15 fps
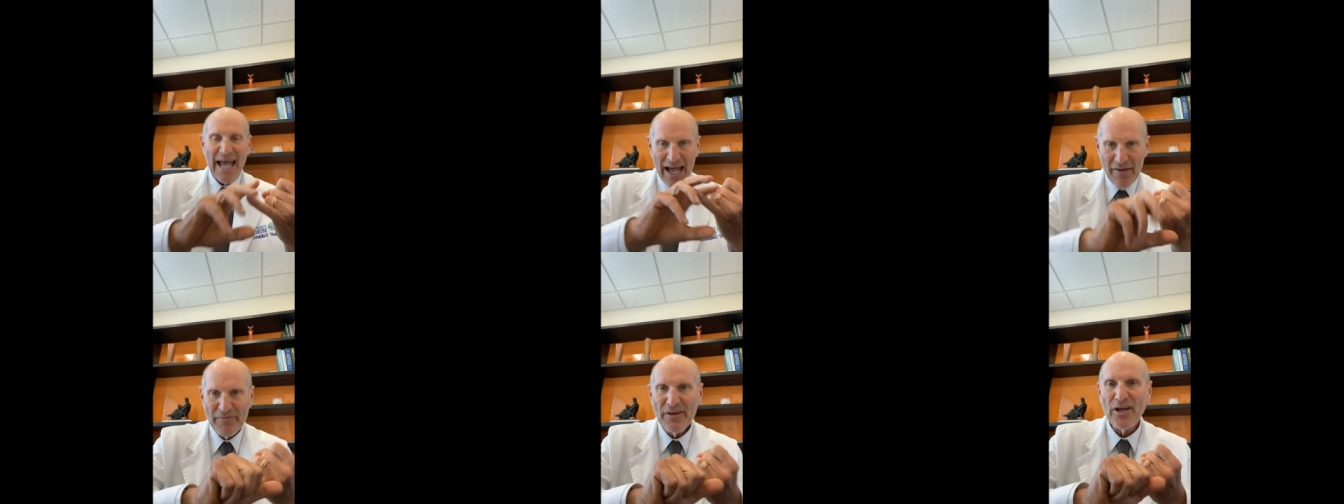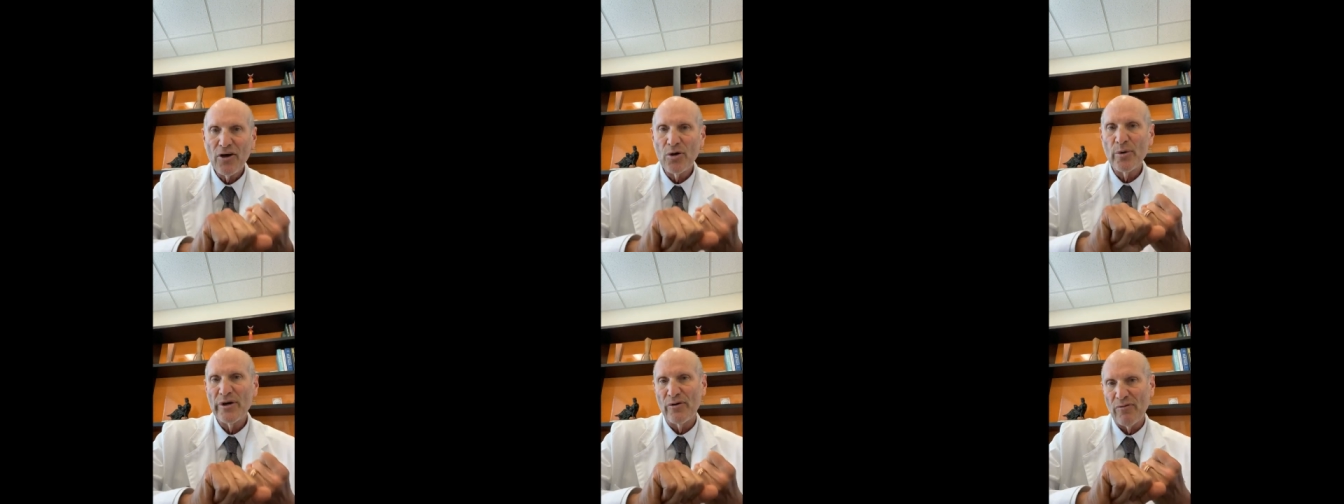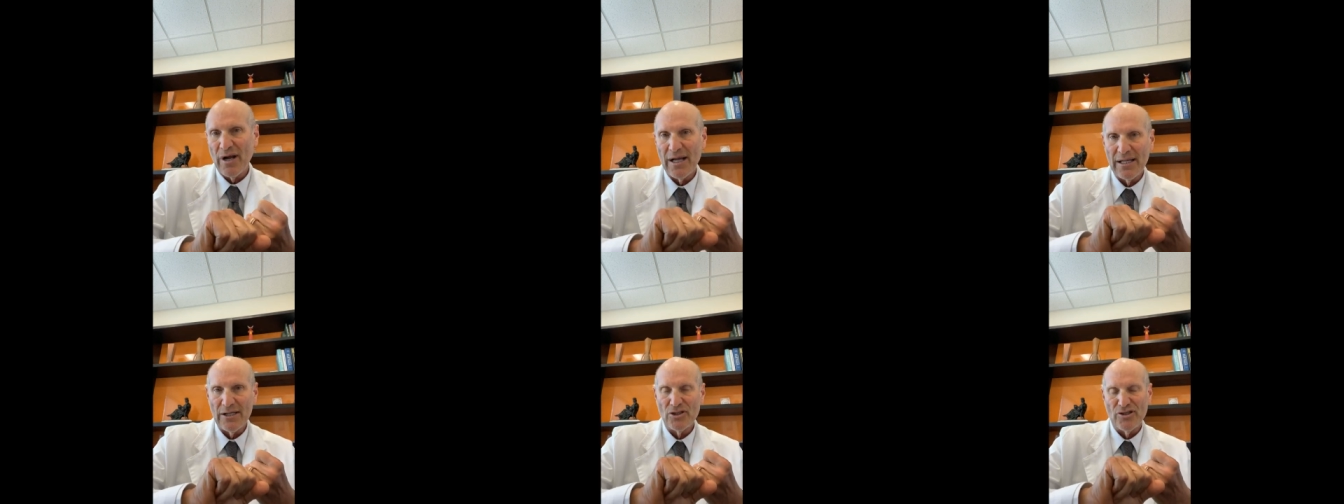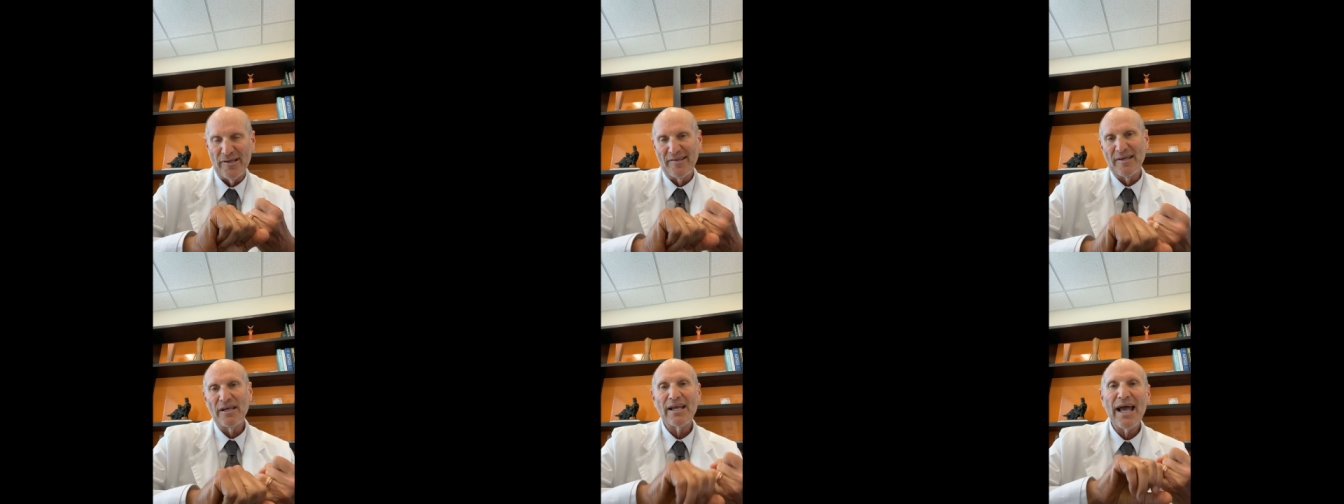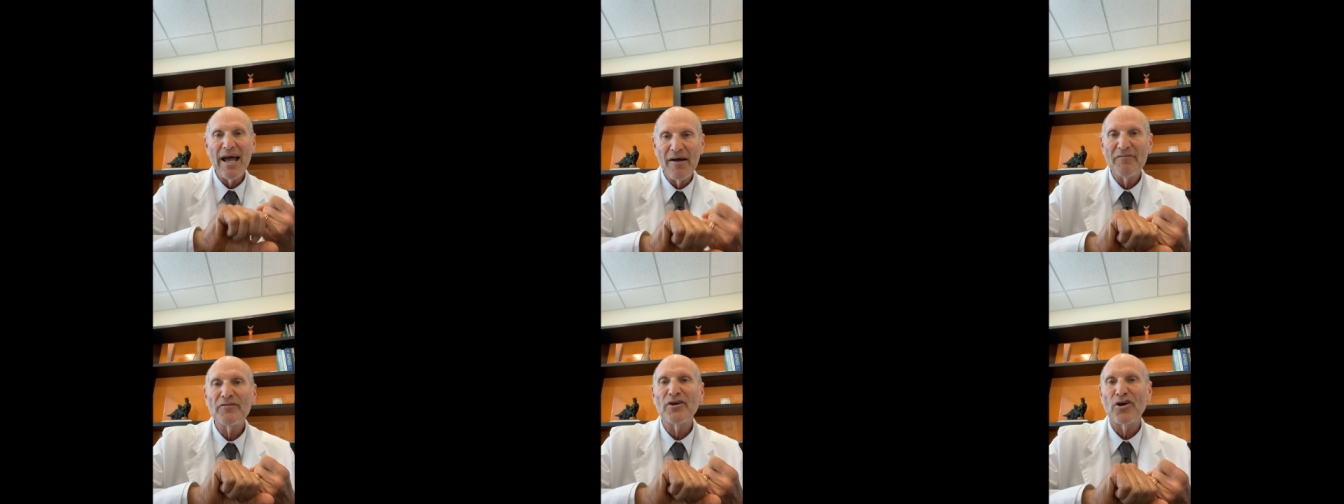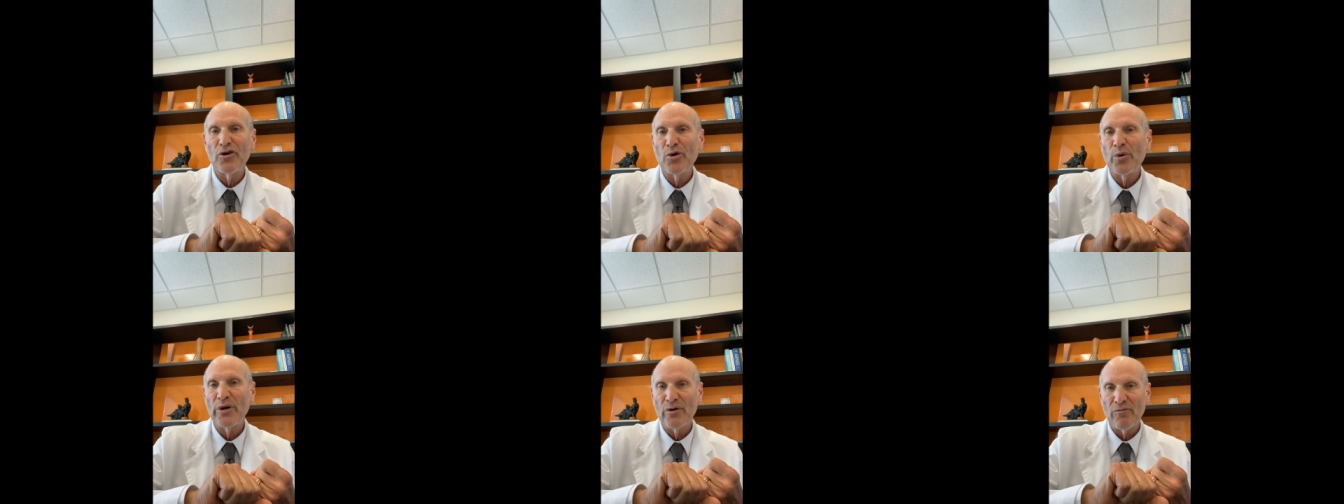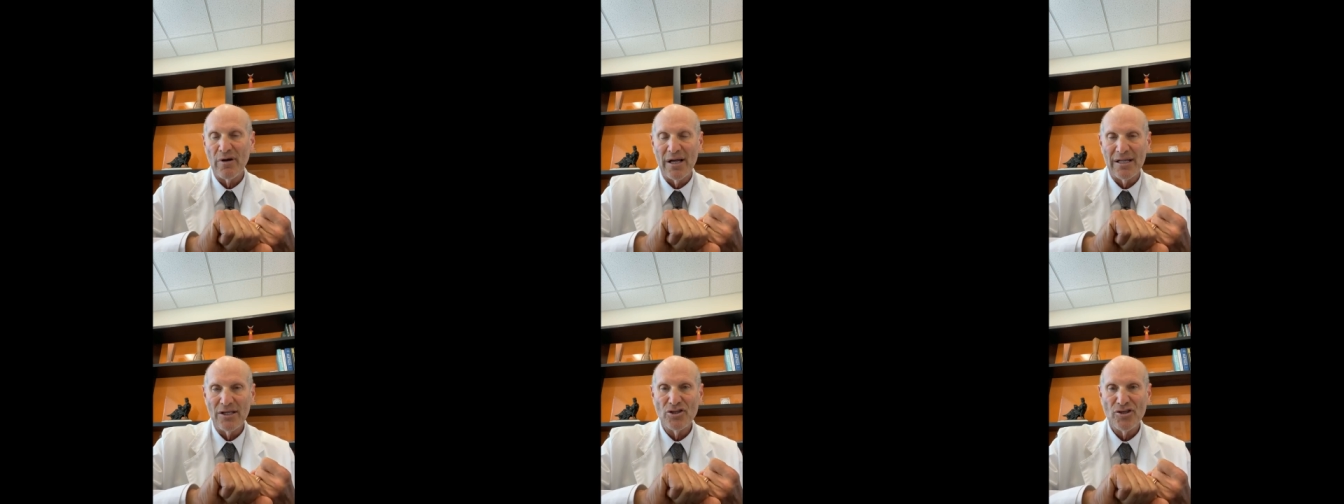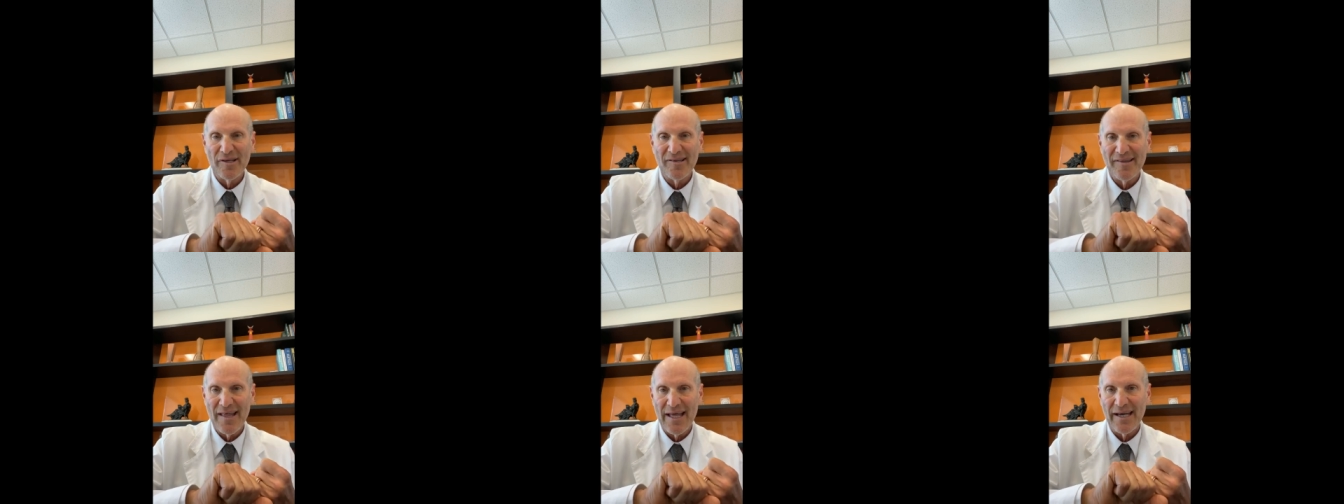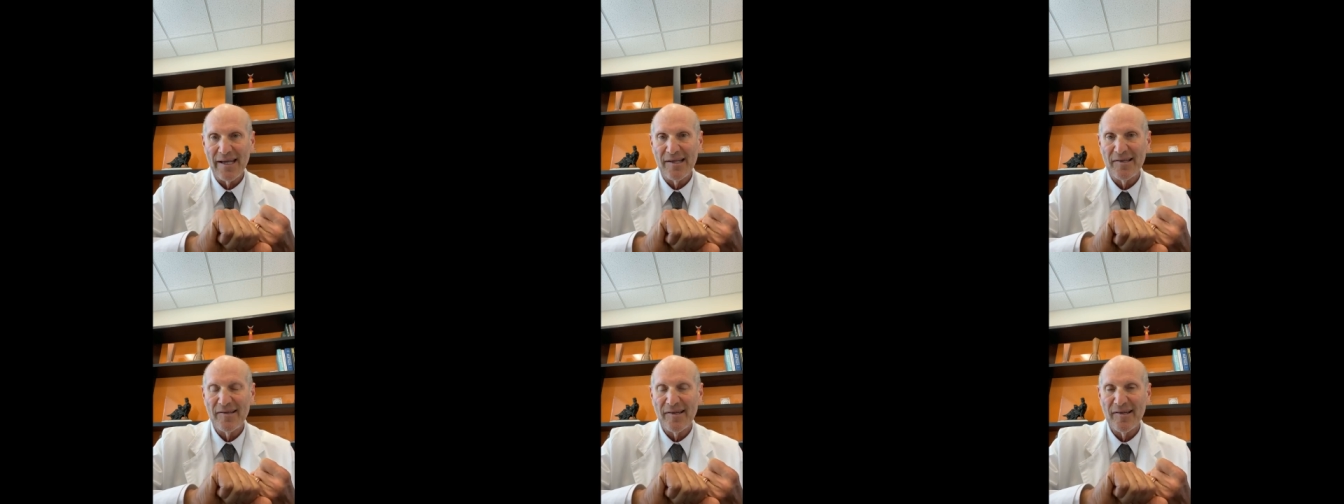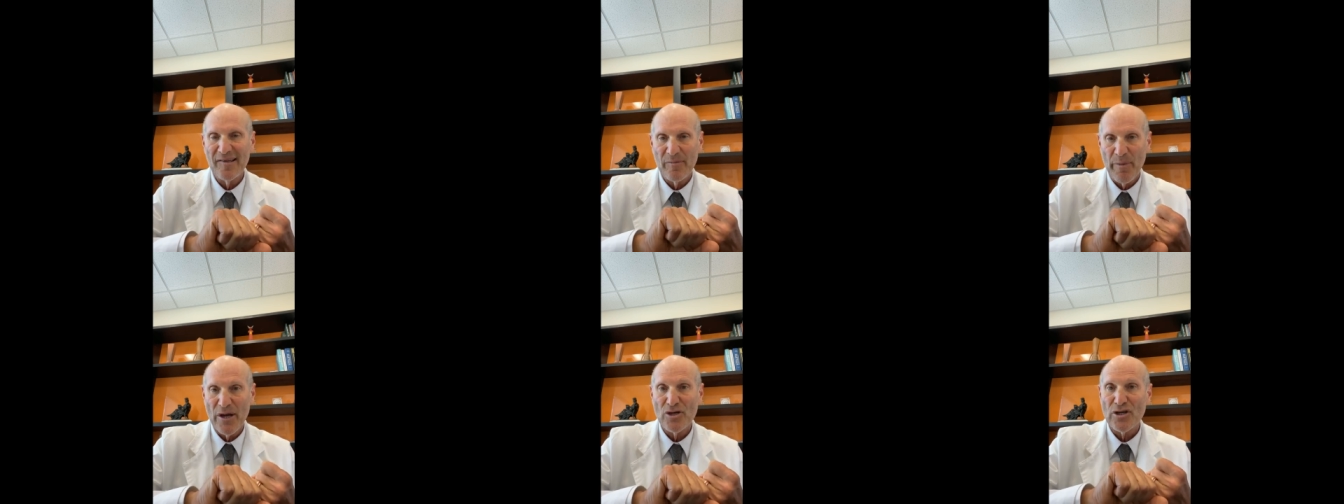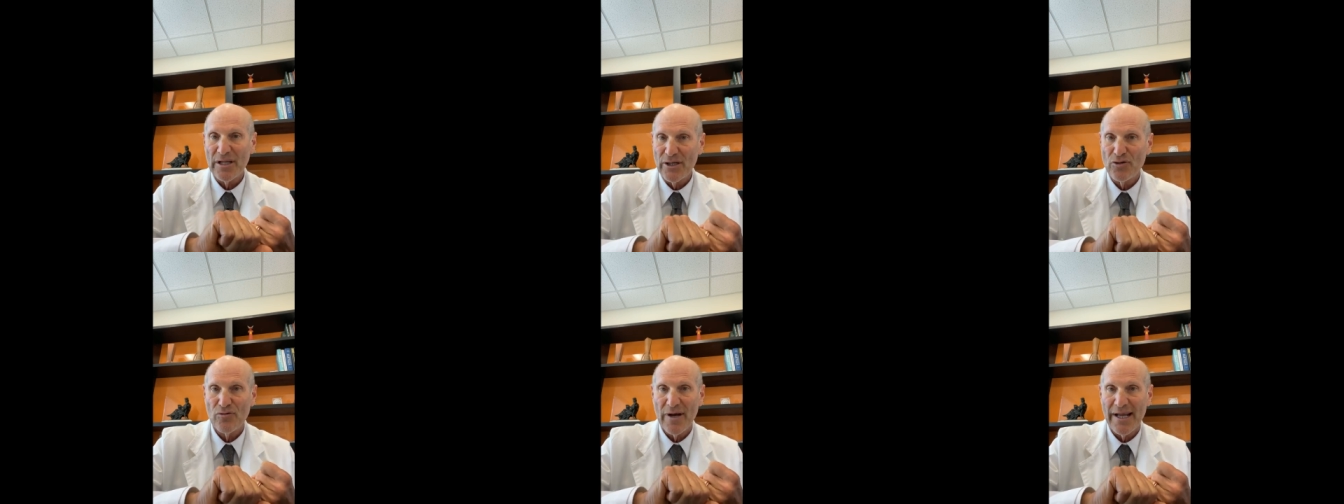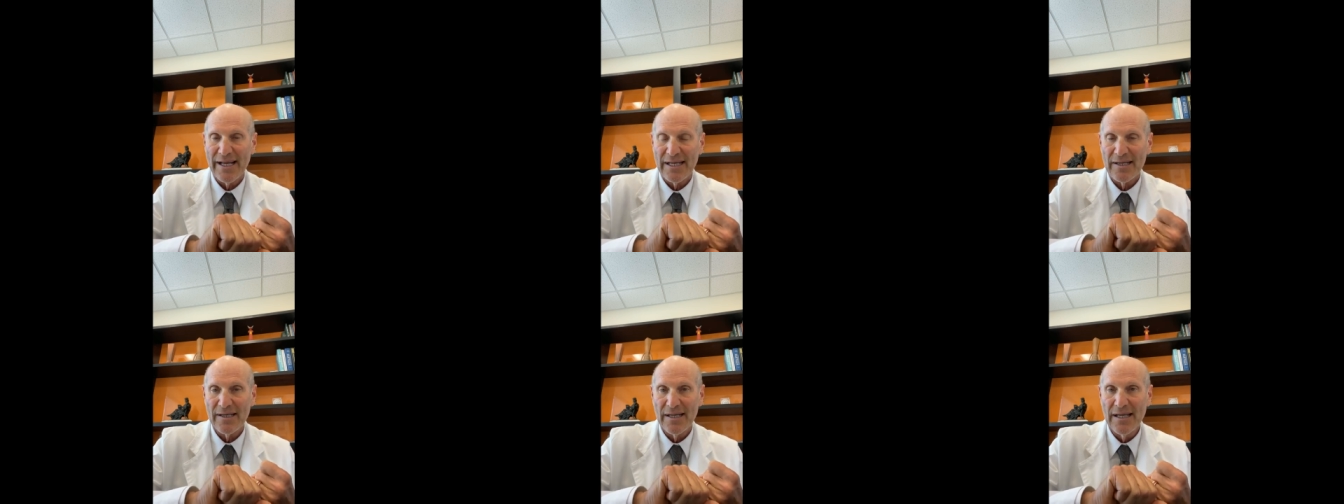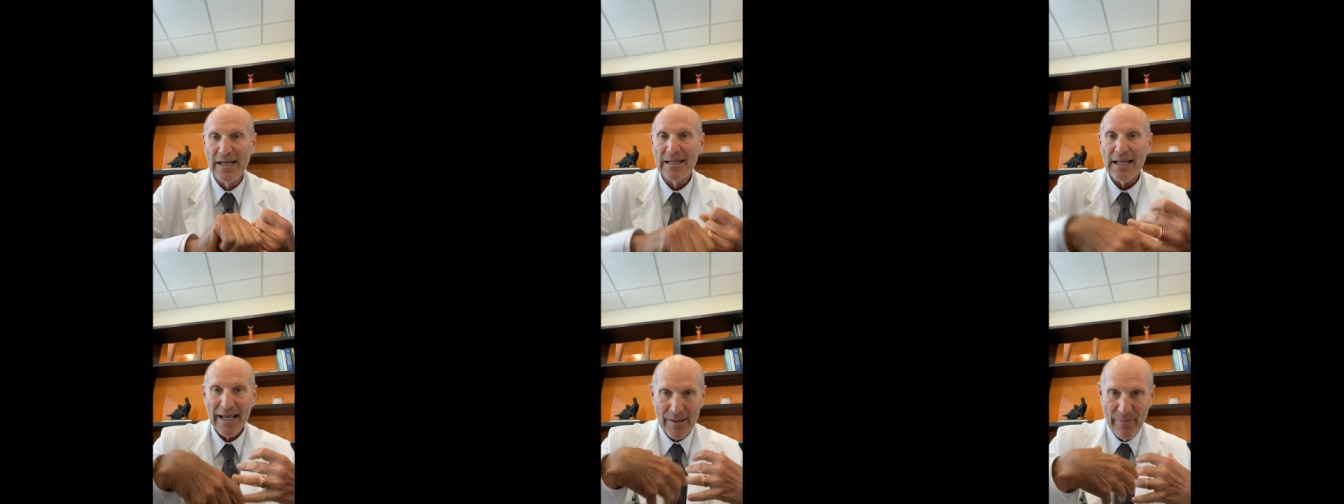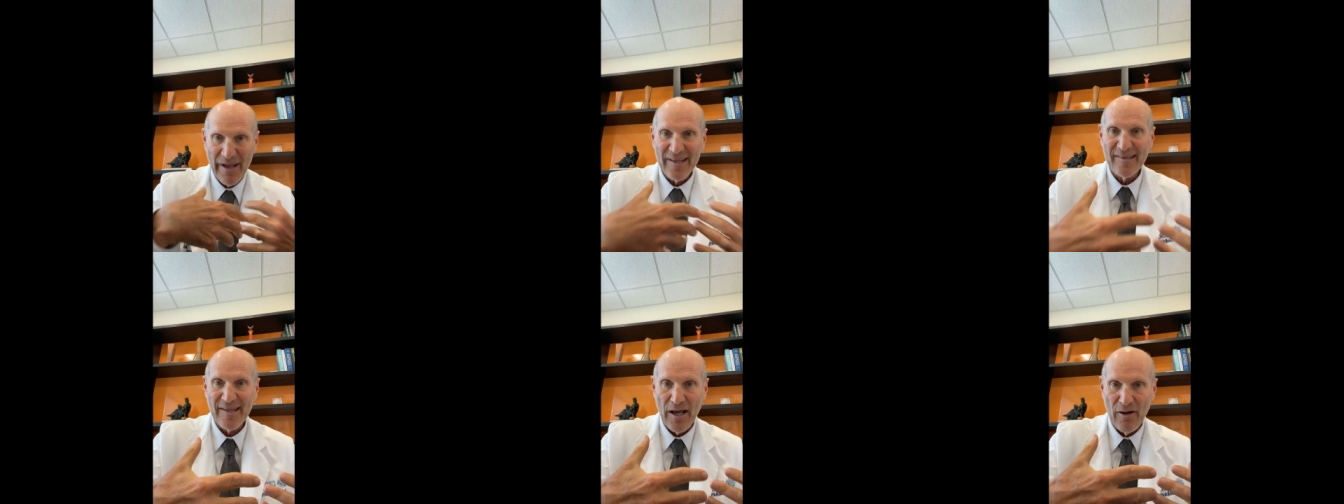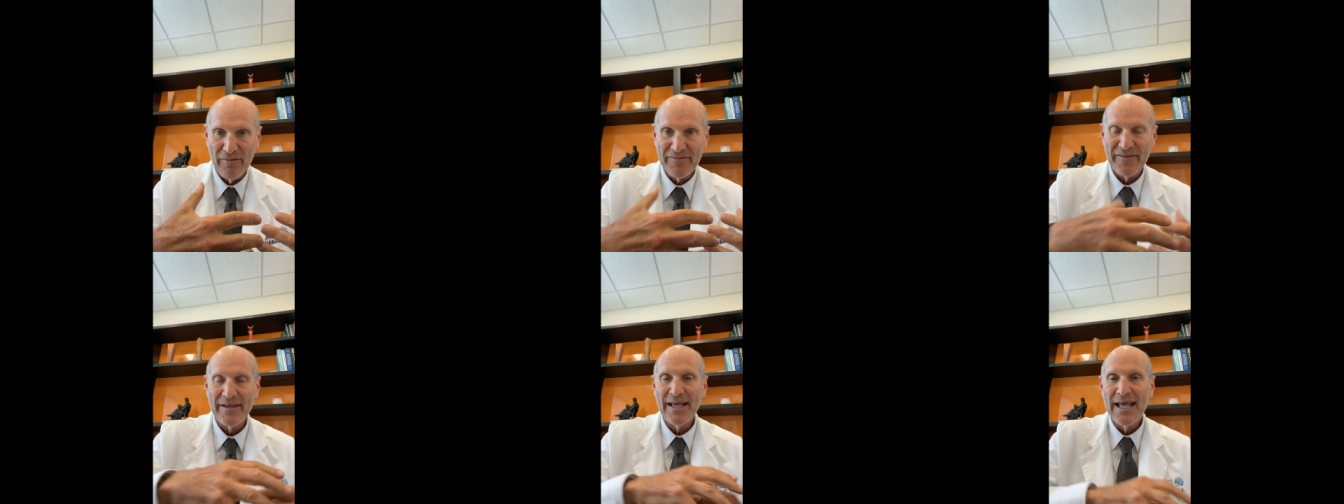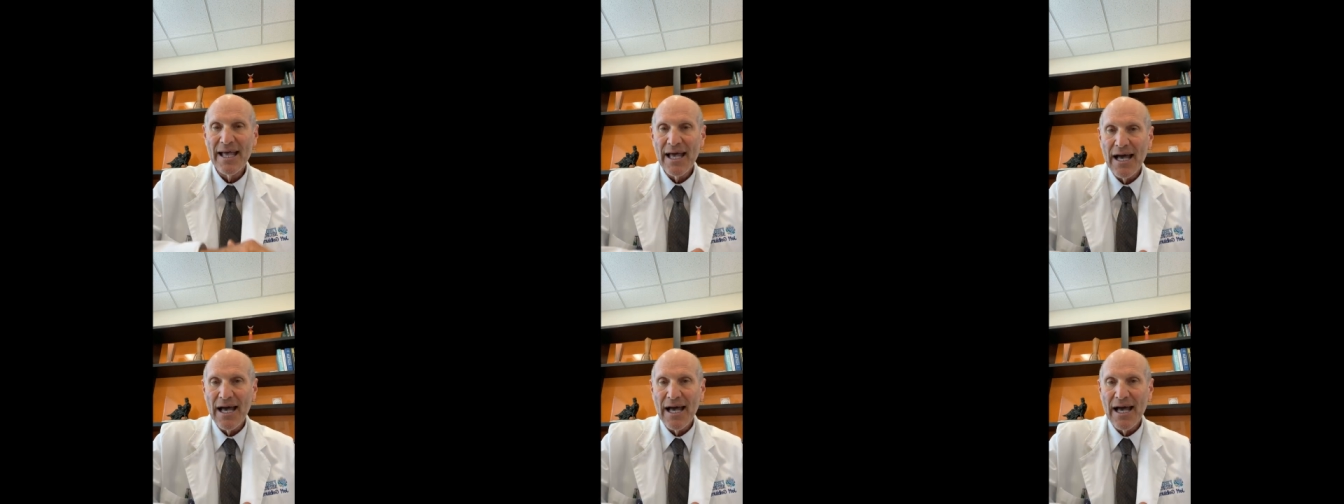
You have to go to a neurologist, and you have to go to a neurologist that is specially trained, like myself,